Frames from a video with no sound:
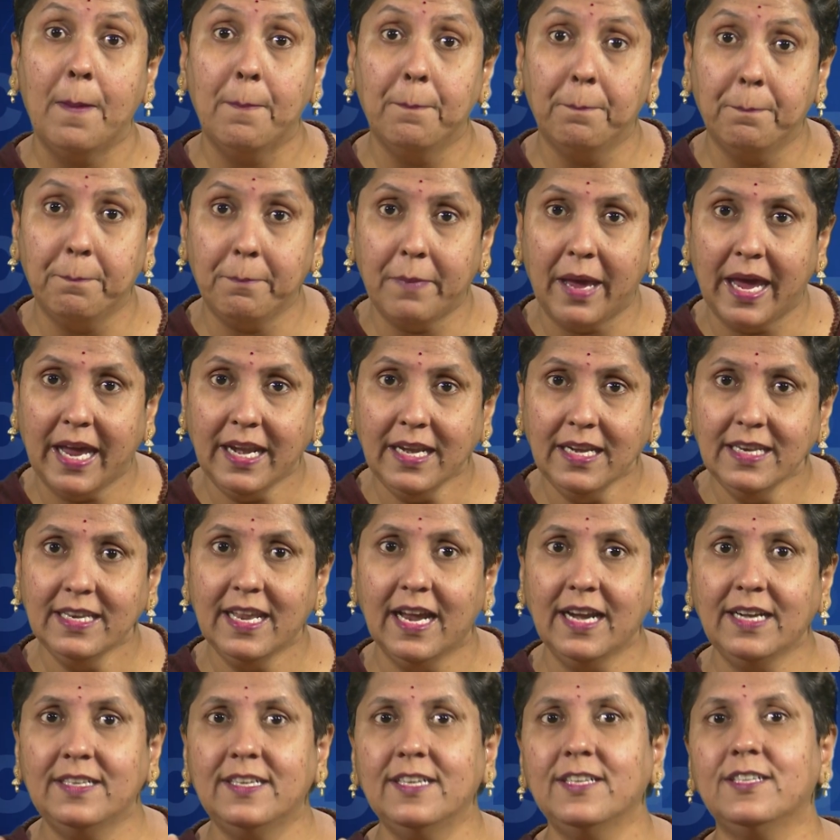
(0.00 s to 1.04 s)
men
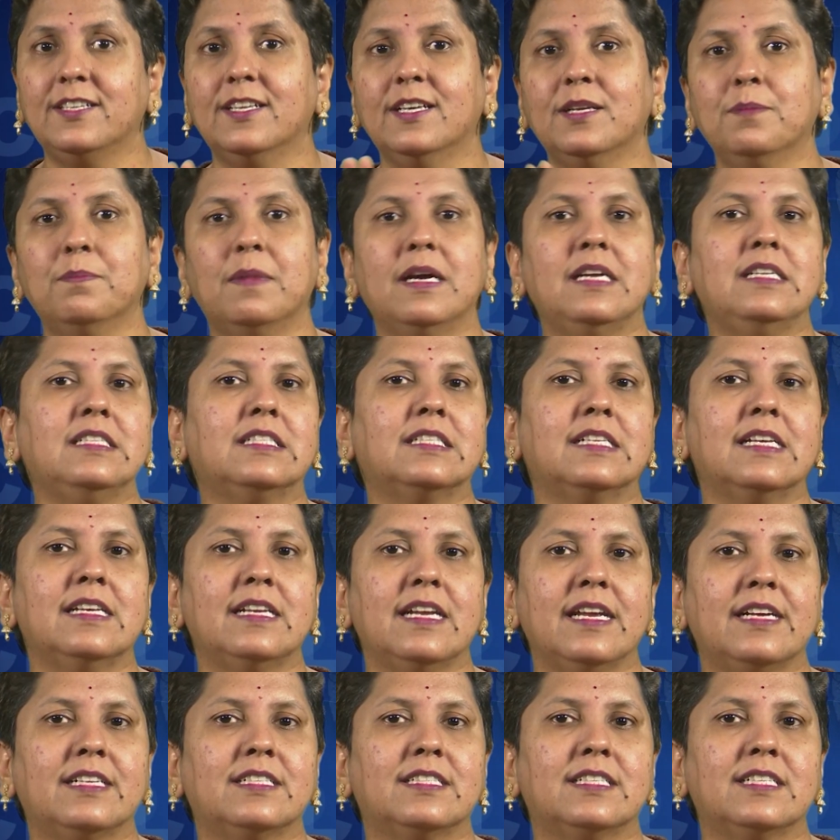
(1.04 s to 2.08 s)
that determines their
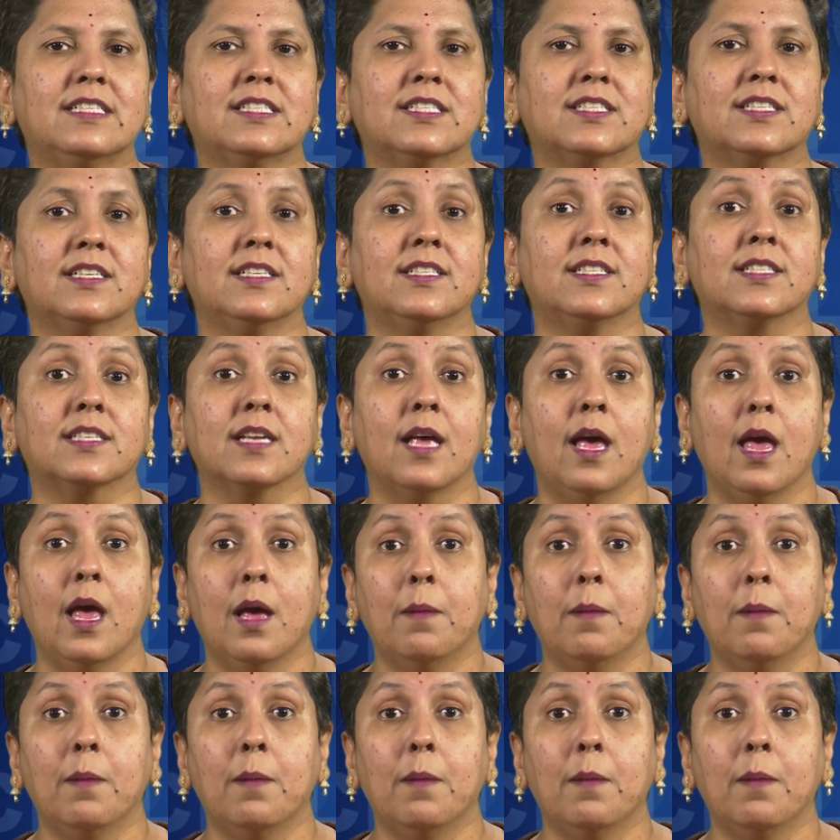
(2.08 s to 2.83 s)
existence,